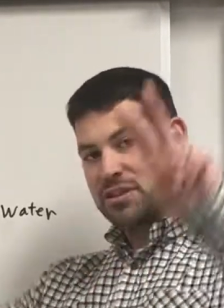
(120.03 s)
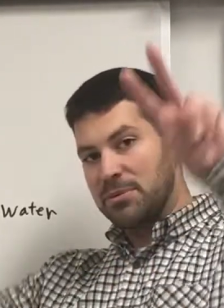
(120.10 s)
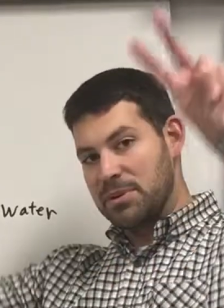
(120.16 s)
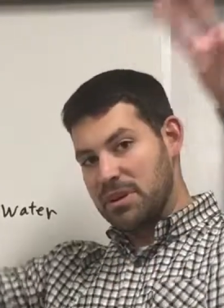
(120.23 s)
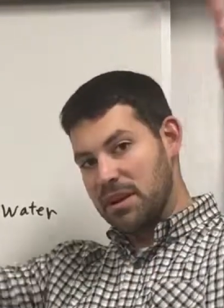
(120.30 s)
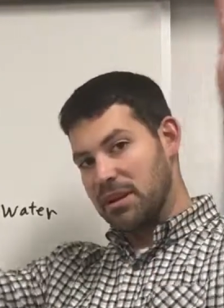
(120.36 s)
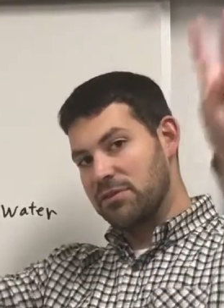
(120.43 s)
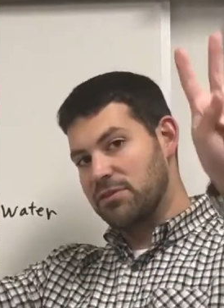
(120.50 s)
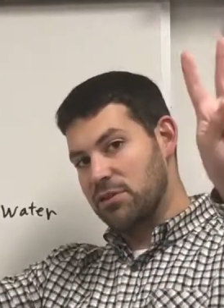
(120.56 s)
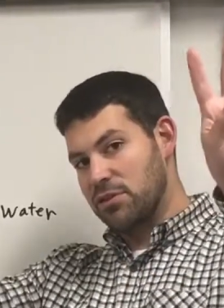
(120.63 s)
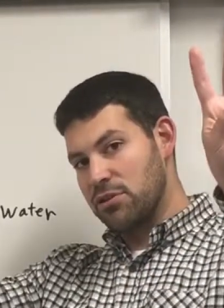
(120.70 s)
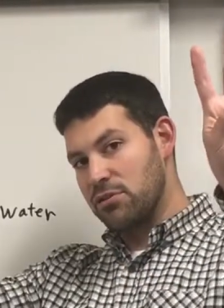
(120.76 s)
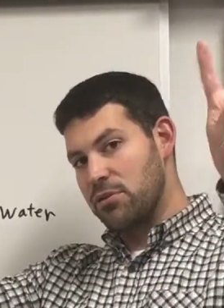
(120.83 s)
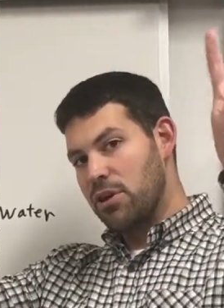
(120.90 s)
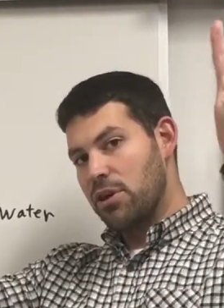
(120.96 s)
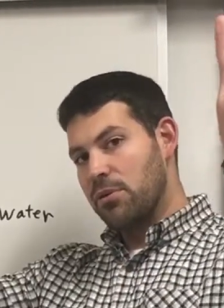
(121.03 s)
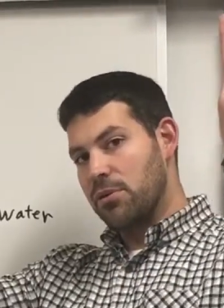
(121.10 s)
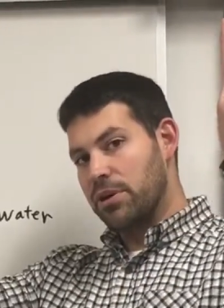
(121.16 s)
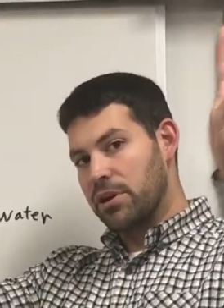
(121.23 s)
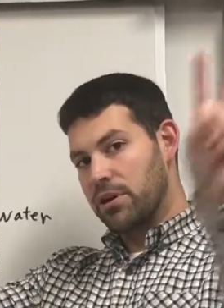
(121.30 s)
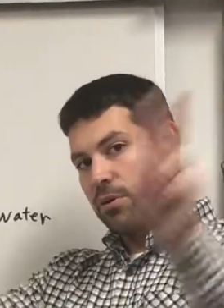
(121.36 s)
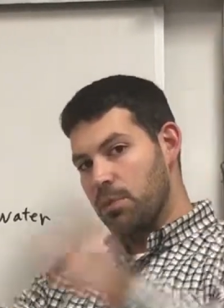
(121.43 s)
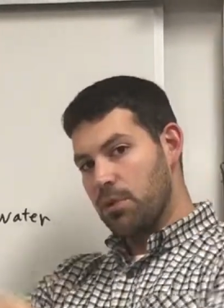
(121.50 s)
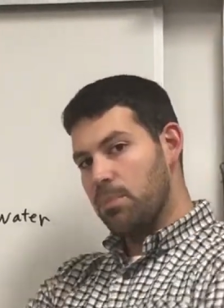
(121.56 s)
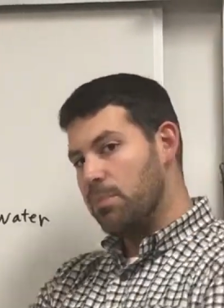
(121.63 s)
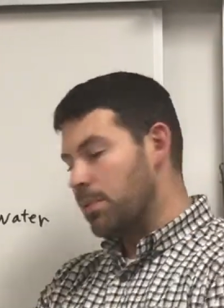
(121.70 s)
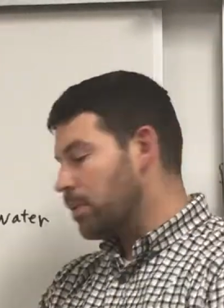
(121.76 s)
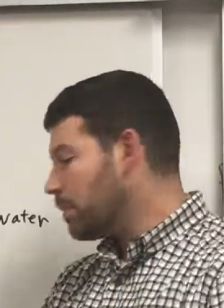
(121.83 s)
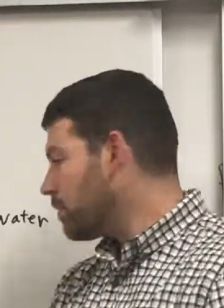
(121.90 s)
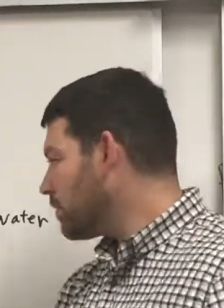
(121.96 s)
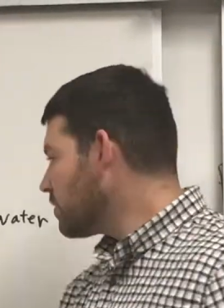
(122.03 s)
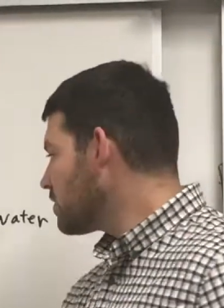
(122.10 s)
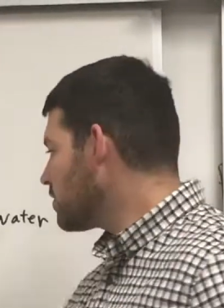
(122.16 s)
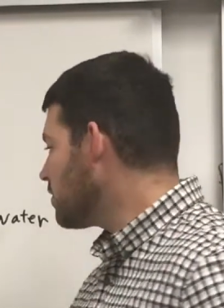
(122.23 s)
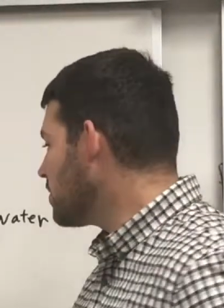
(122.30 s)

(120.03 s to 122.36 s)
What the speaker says: gonna be -2. We're gonna whoop. So